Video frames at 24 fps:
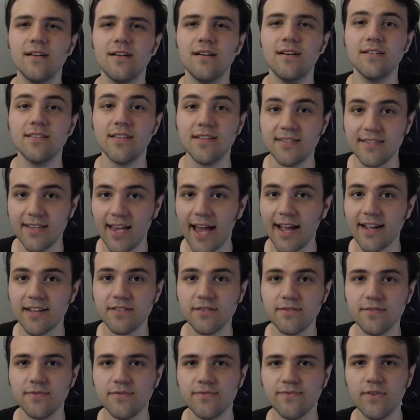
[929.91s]
a
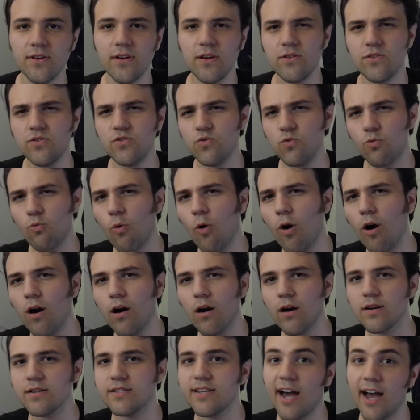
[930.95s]
detective
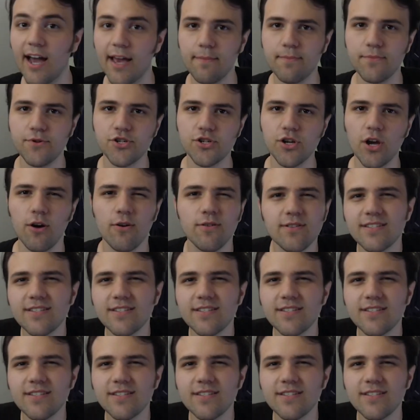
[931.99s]
noir type show.